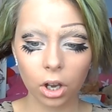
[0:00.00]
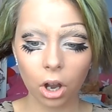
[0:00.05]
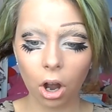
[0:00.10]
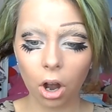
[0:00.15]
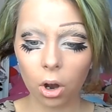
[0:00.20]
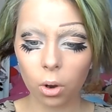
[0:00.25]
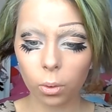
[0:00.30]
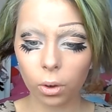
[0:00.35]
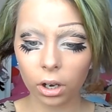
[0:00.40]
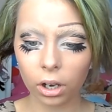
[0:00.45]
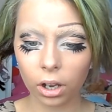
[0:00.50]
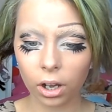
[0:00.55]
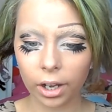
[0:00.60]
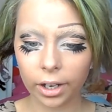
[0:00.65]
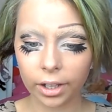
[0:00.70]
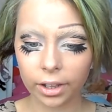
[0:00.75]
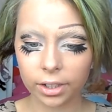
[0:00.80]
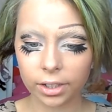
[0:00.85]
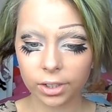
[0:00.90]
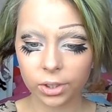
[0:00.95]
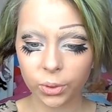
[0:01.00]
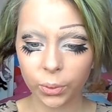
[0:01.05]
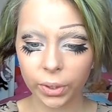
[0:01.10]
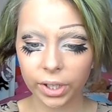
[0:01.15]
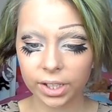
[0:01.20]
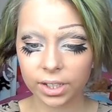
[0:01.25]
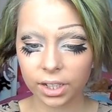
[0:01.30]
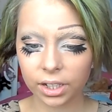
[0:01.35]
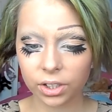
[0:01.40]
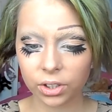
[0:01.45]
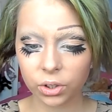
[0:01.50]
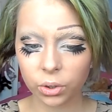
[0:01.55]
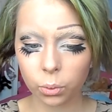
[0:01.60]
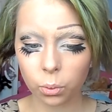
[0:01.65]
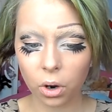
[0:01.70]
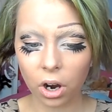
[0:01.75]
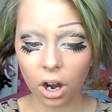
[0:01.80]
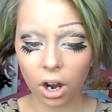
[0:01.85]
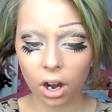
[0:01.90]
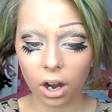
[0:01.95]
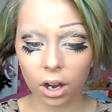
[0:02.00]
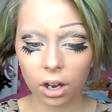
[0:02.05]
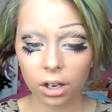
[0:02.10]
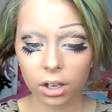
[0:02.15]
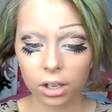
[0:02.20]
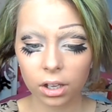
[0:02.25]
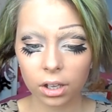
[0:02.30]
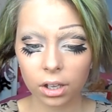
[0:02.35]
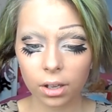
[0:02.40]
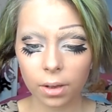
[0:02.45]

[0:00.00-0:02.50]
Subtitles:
kohl liner. This is 26 Noir